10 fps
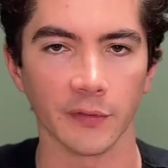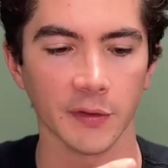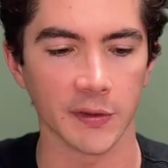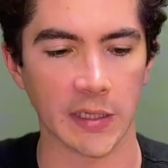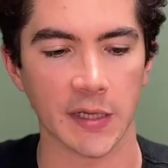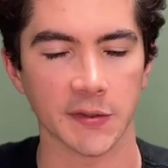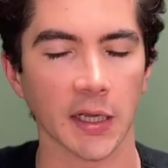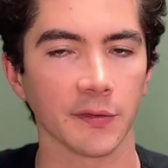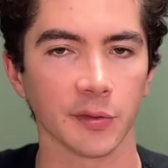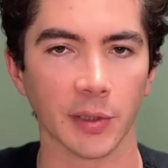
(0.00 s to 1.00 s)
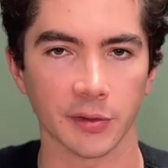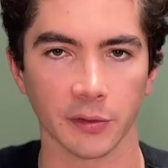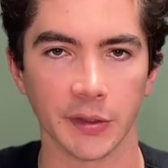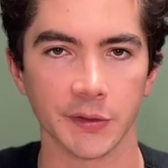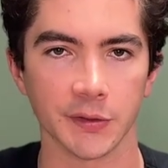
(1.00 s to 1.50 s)
that this has to have some extra
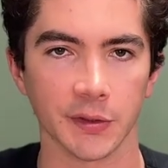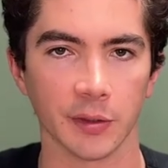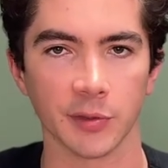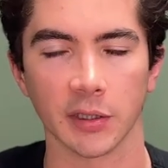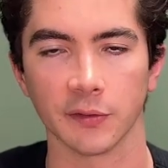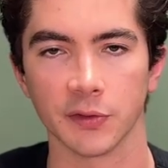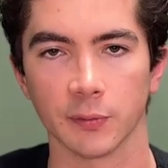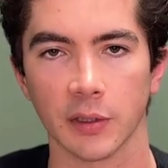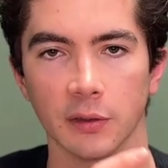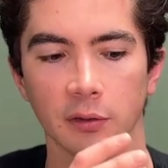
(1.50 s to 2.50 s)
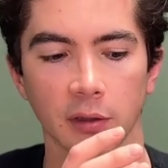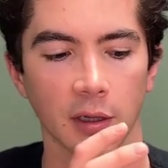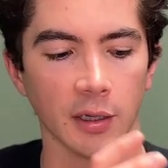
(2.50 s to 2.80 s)
lenses in the objective as well,